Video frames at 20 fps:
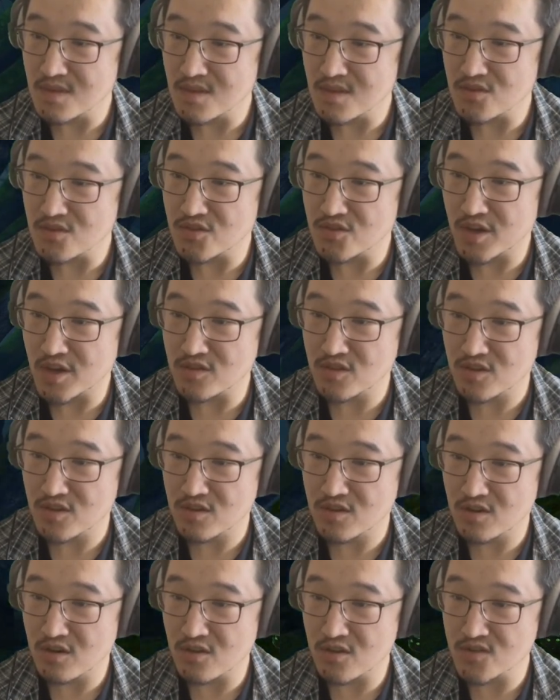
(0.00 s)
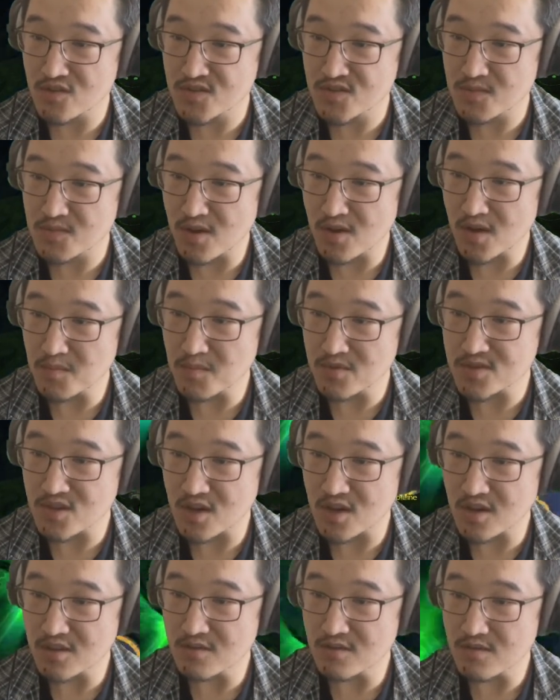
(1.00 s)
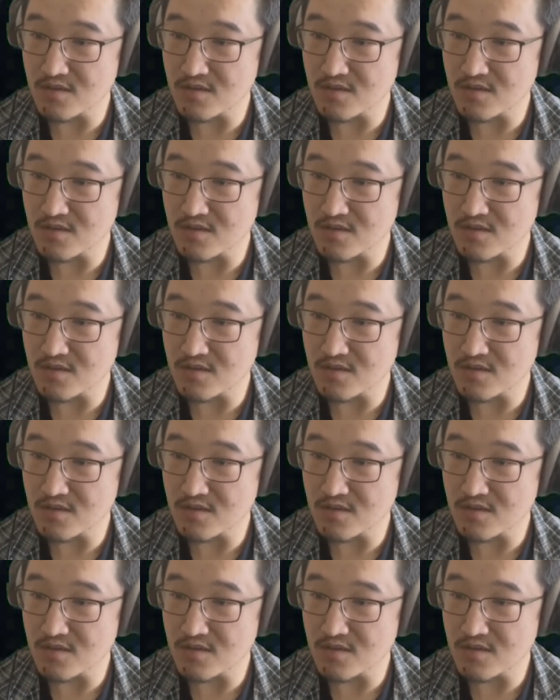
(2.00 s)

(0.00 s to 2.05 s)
Take the other zip line beside it.